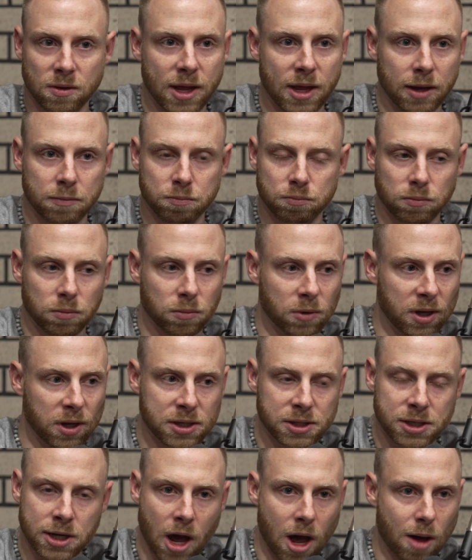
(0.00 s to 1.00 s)
like,
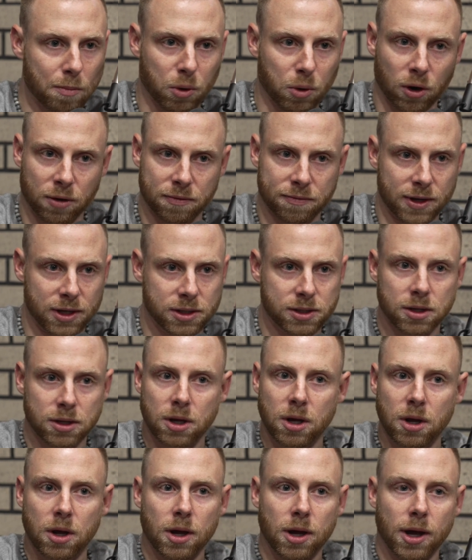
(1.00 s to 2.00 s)
he's not perfect.
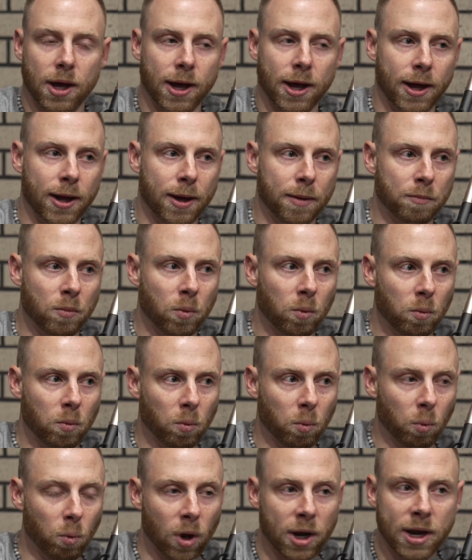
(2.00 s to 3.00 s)

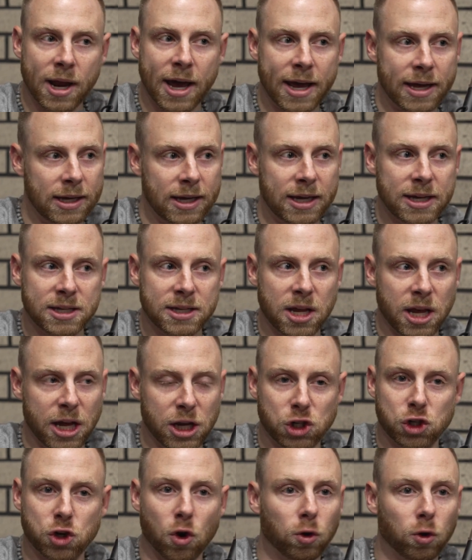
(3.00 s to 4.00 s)
One night he
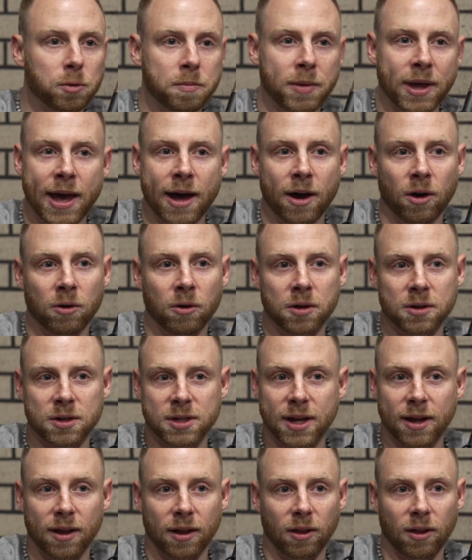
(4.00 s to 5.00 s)
choked me out
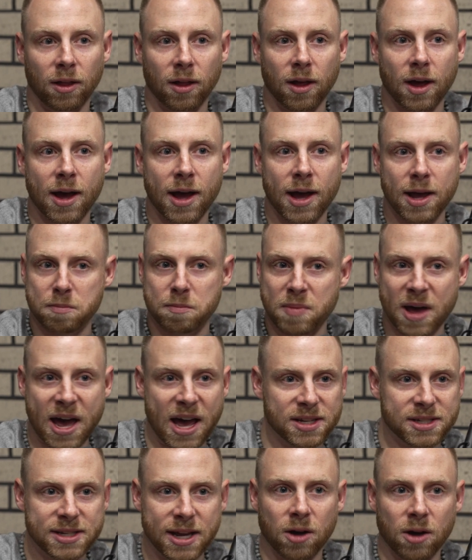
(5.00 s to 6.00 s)
until I
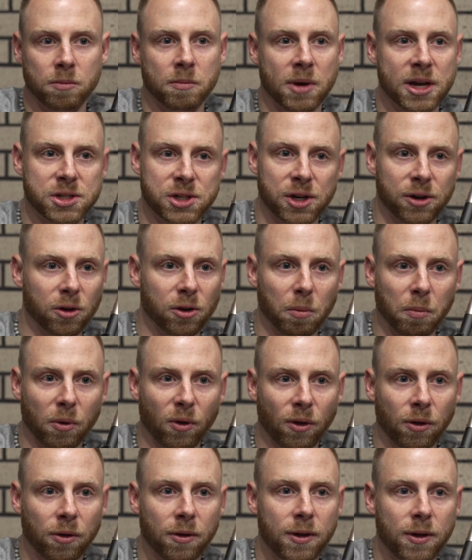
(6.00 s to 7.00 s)
passed out in my cereal
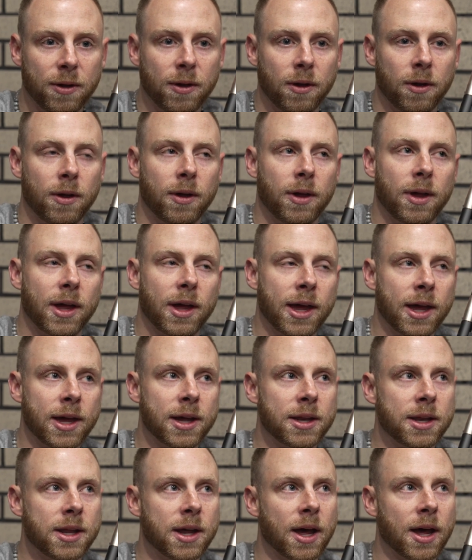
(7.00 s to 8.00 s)
bowl.
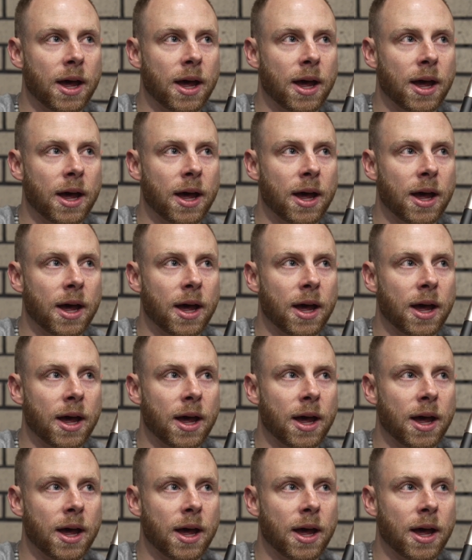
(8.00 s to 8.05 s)
And